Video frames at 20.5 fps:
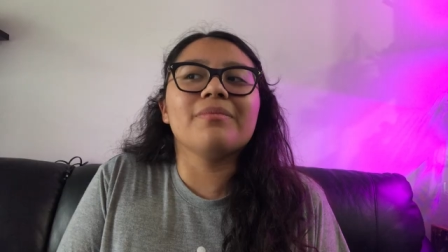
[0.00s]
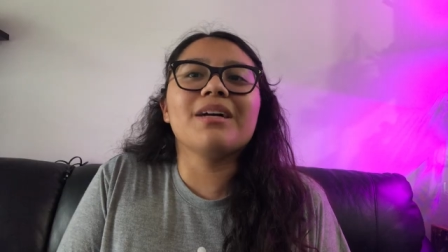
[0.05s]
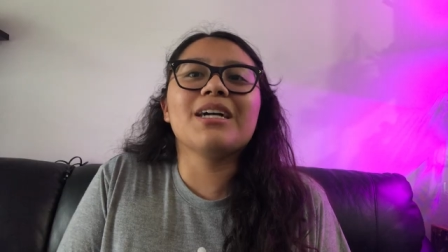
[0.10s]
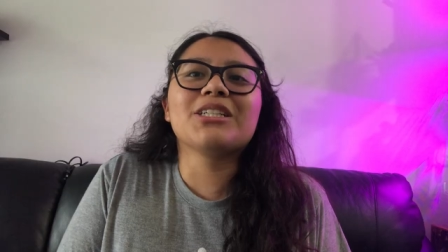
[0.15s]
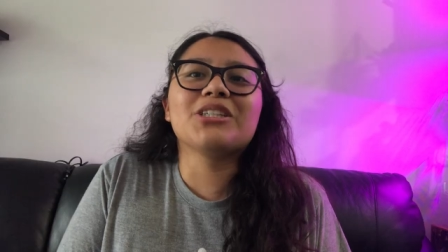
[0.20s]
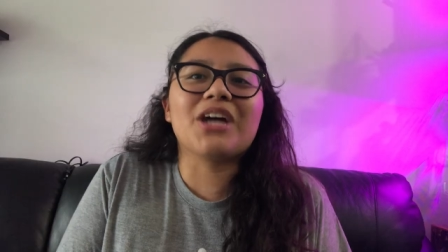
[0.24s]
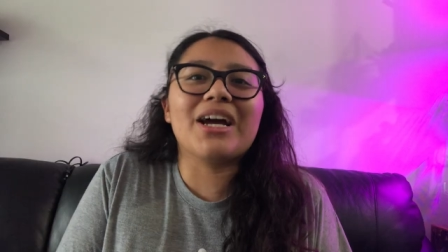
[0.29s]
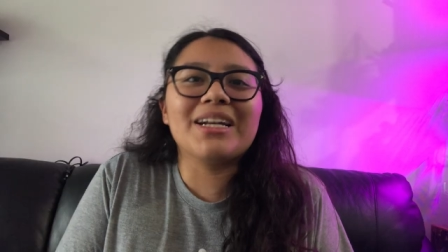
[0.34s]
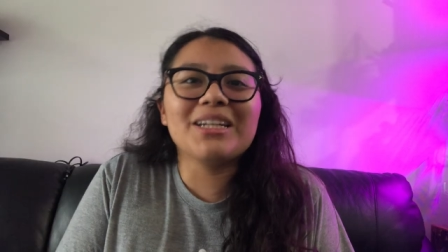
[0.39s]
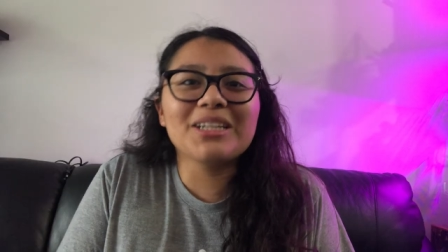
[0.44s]

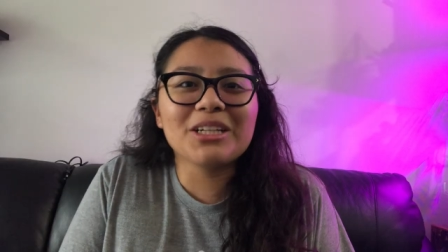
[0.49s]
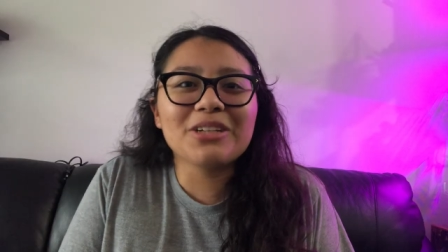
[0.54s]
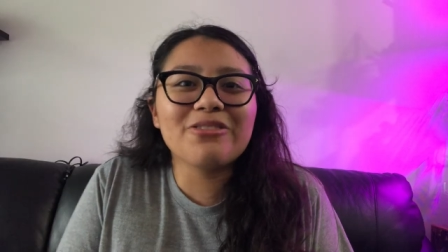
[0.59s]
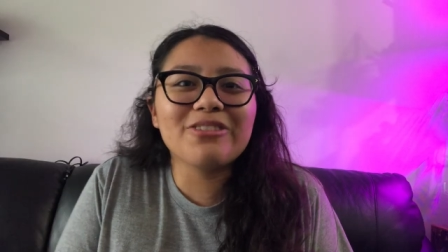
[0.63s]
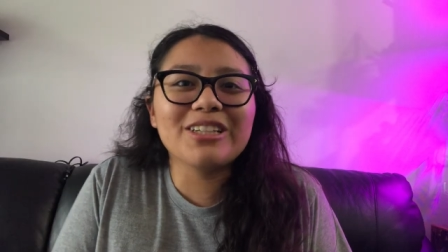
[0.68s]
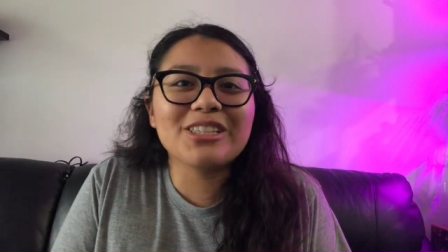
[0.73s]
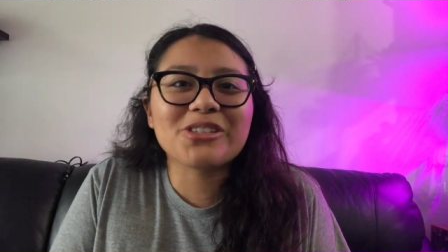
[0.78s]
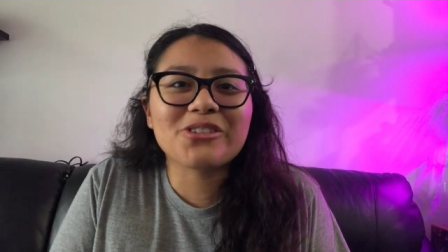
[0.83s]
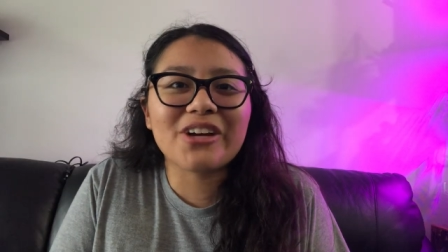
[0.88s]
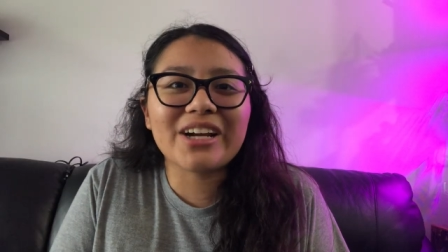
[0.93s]
like trying to look for
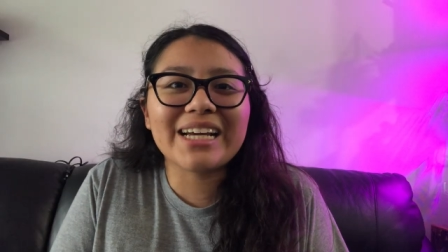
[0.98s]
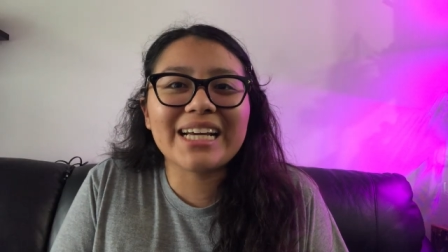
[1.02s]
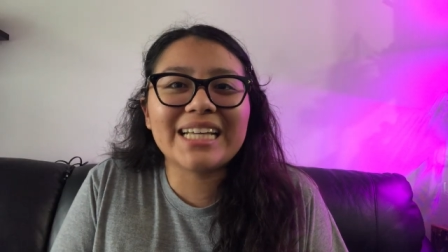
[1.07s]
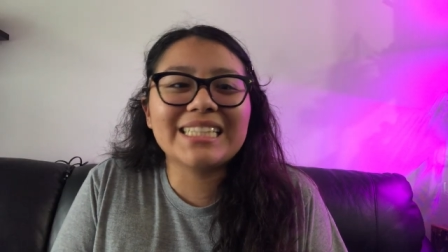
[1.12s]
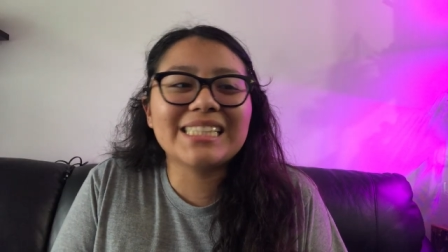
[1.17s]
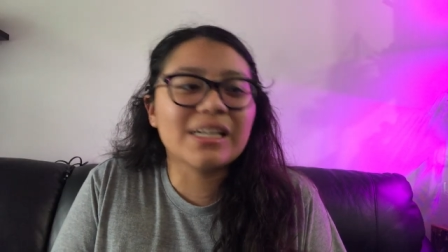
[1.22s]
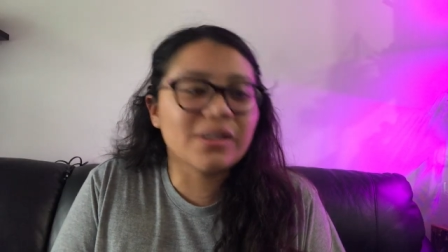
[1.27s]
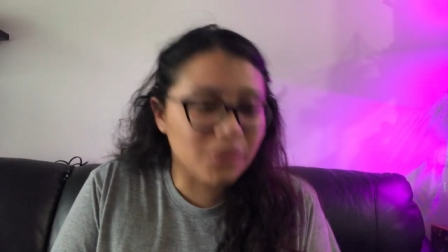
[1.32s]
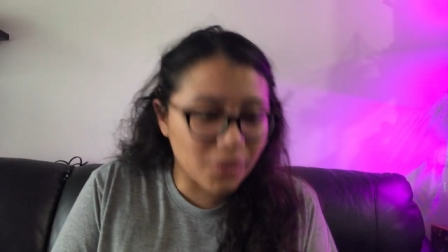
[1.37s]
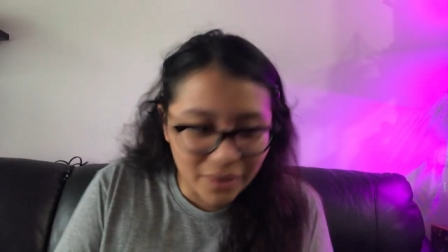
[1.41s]
this cricket
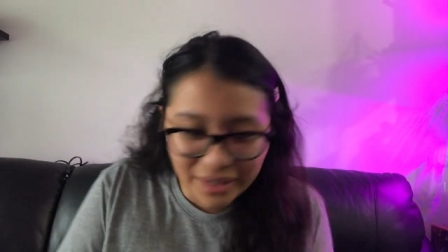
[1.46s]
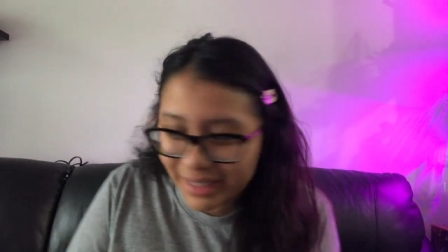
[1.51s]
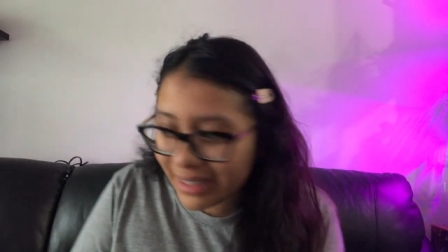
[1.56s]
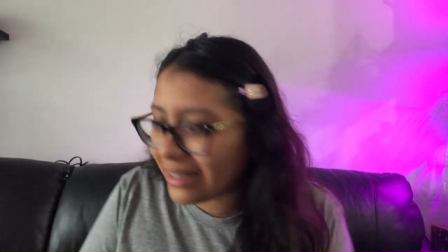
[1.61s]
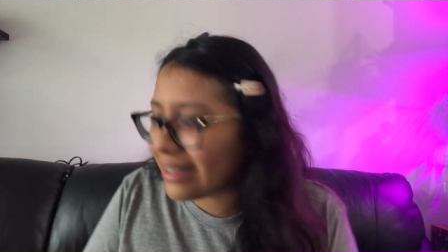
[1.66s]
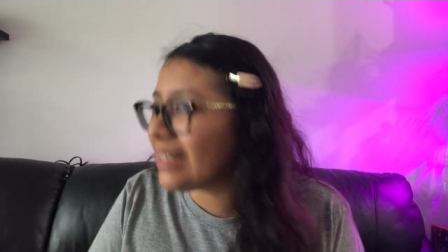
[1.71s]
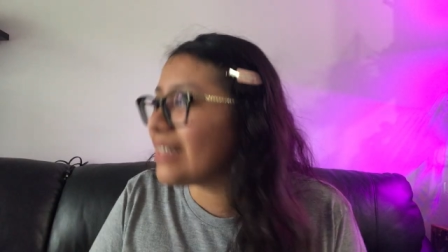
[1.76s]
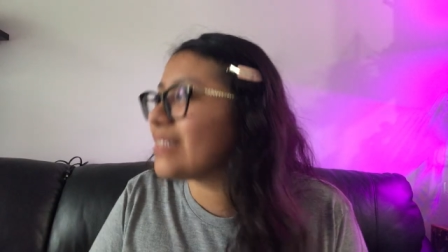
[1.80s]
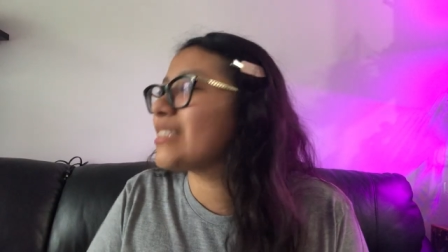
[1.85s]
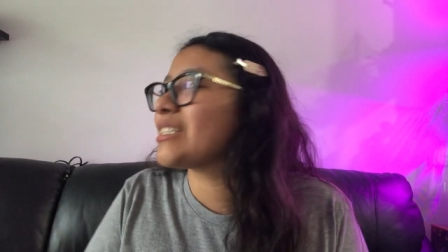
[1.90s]
instead of going
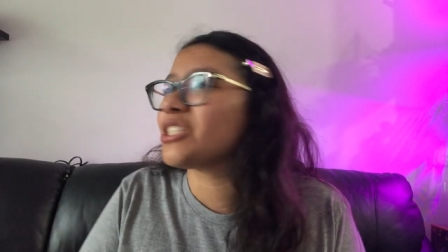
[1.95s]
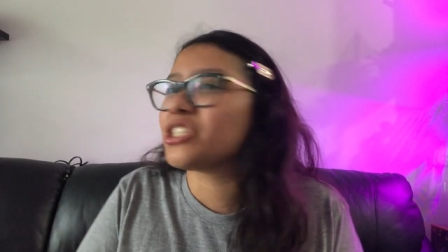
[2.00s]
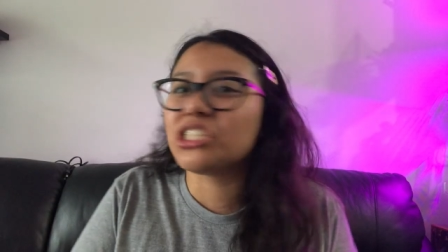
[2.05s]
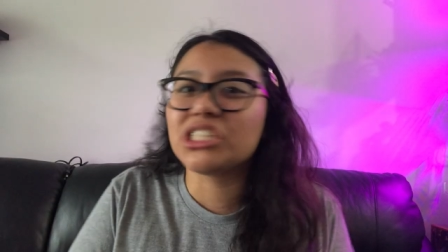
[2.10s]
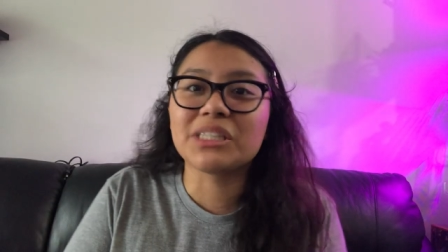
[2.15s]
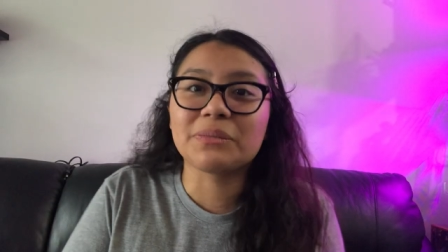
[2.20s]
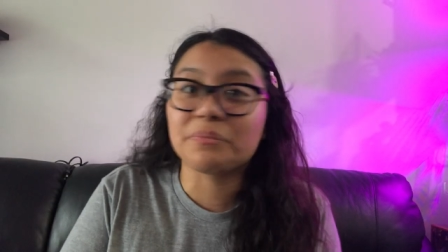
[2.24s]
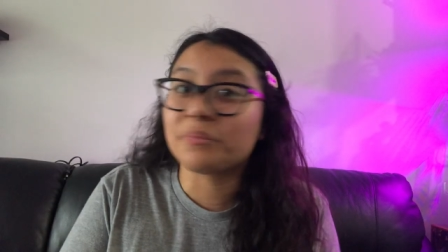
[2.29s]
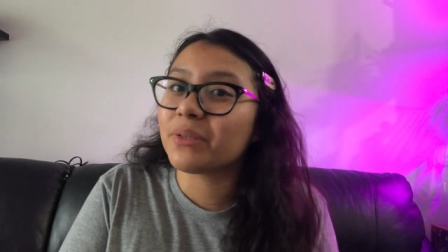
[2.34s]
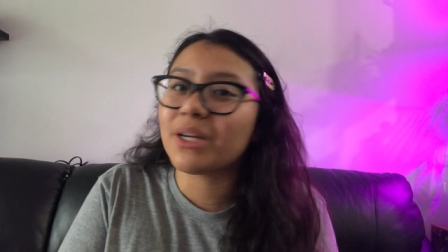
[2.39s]
like this because
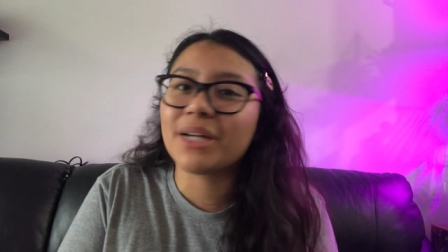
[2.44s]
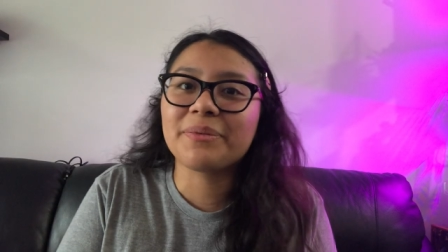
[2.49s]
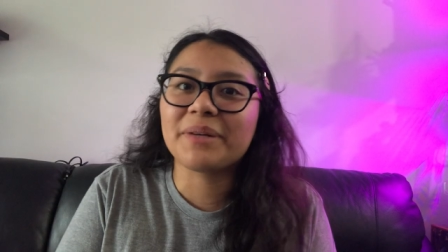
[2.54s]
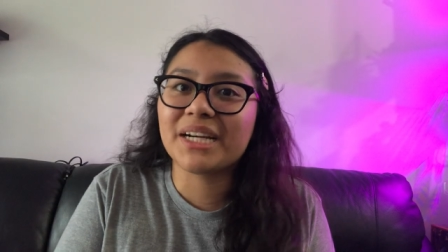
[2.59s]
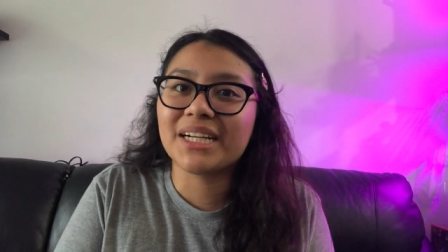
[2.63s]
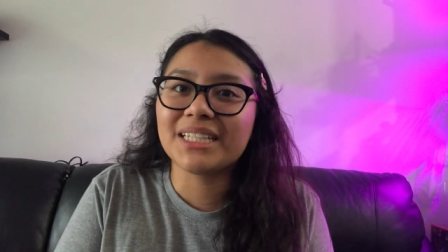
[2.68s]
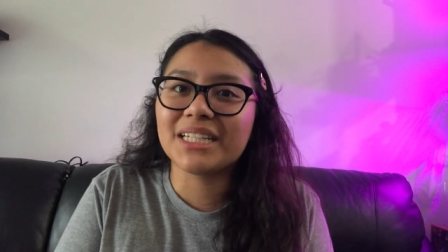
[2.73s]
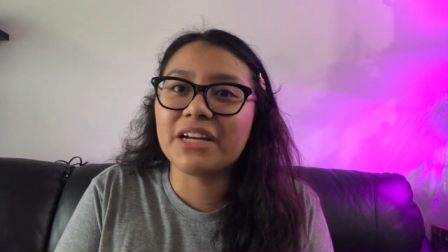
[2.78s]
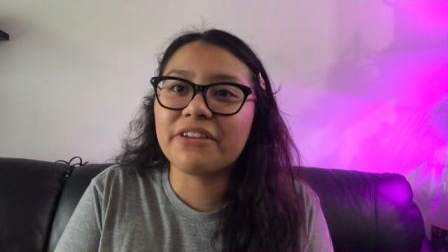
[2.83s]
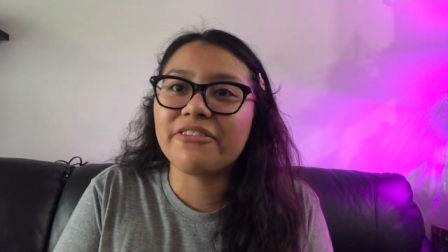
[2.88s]
she's
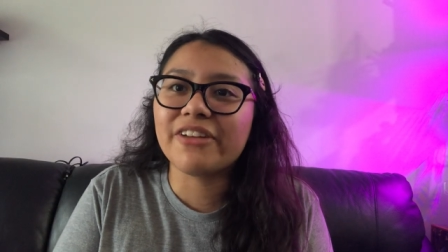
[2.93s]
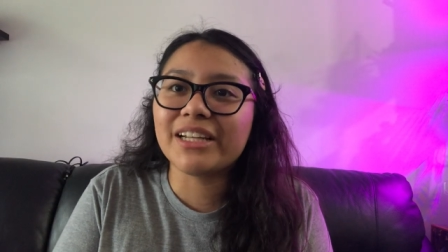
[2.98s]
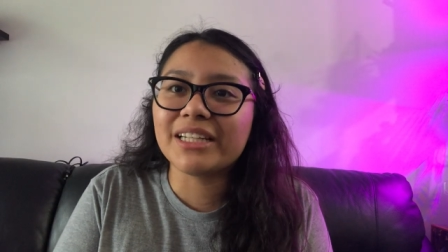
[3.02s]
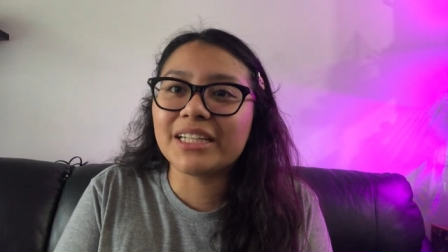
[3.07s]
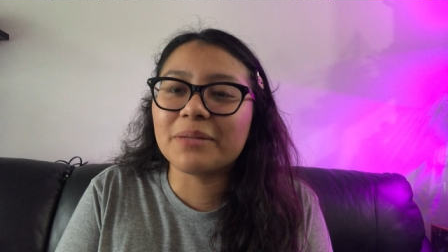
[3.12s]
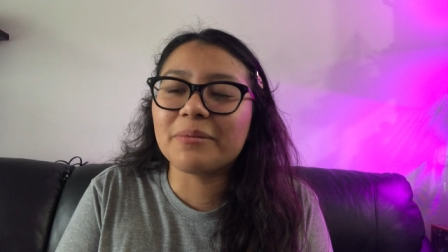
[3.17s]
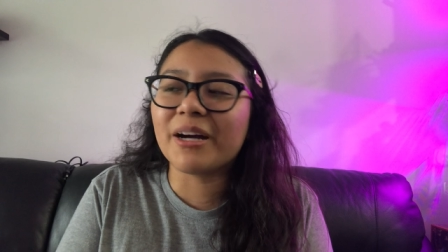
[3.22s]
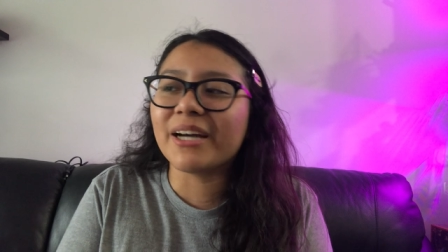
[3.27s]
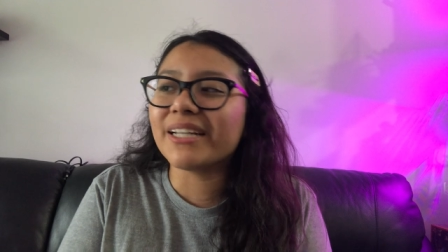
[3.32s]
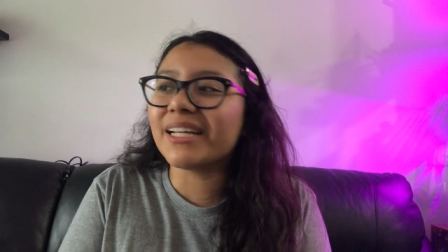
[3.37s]
apparently
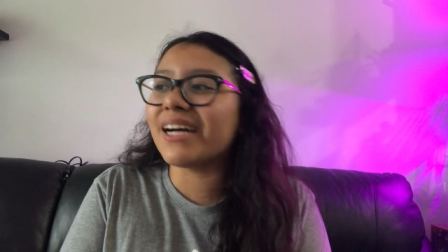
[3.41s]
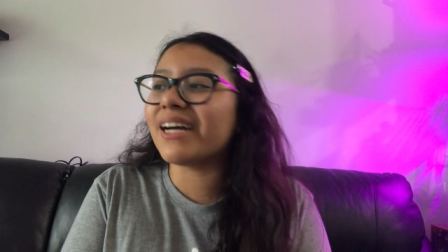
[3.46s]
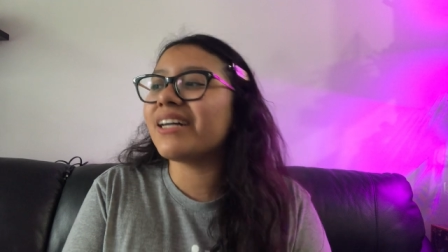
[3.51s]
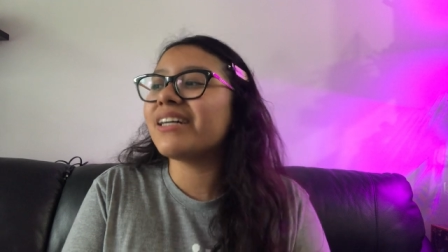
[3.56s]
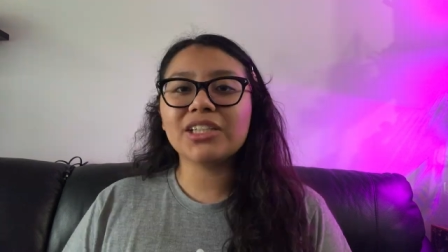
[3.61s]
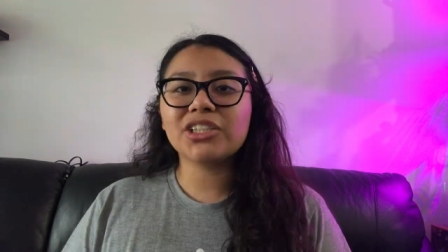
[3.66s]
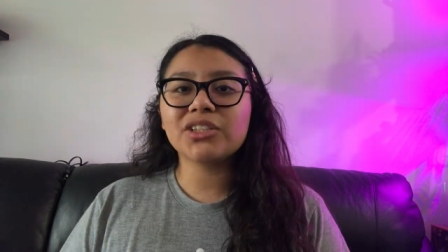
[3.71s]
offended by that.